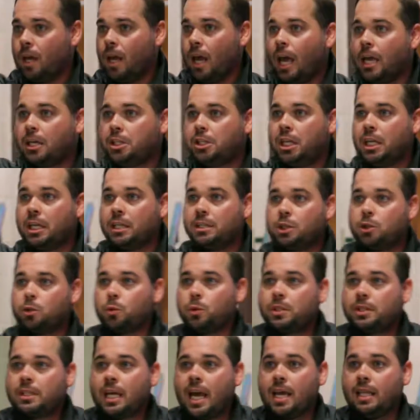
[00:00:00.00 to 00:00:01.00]
And Jesus
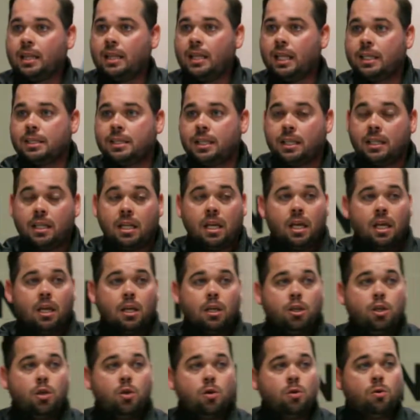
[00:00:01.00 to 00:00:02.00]
was saying, listen,
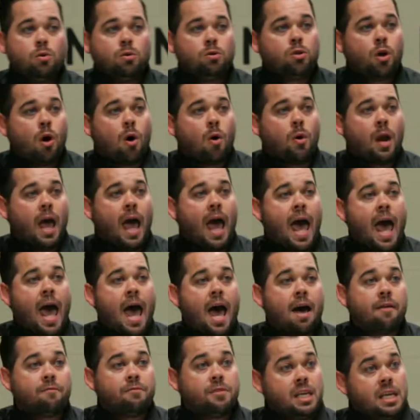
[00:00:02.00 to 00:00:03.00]
you don't
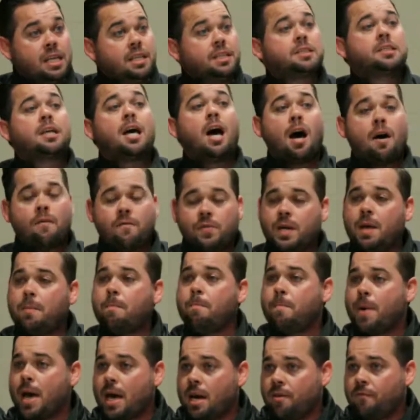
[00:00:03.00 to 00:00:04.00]
have these
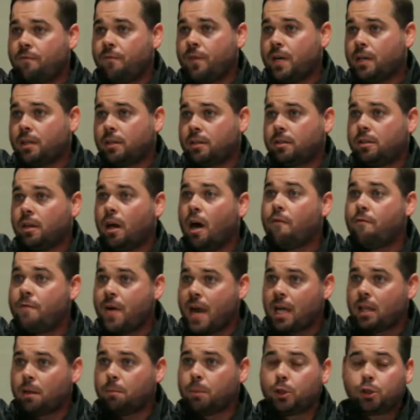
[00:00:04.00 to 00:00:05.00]
covenant benefits
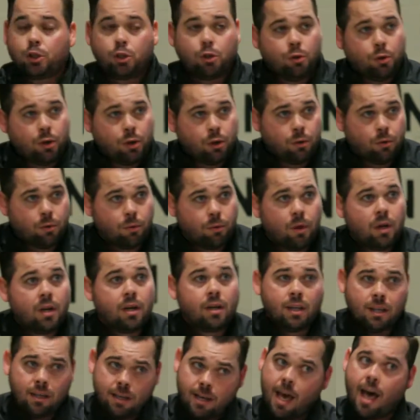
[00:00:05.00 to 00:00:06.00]
available to you
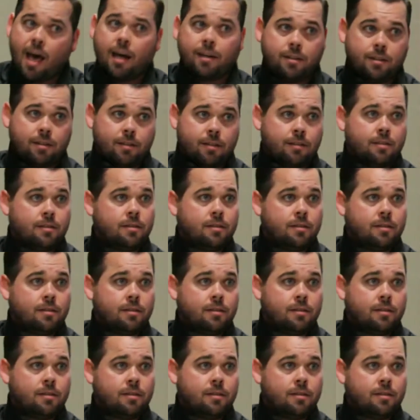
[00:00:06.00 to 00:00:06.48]
yet.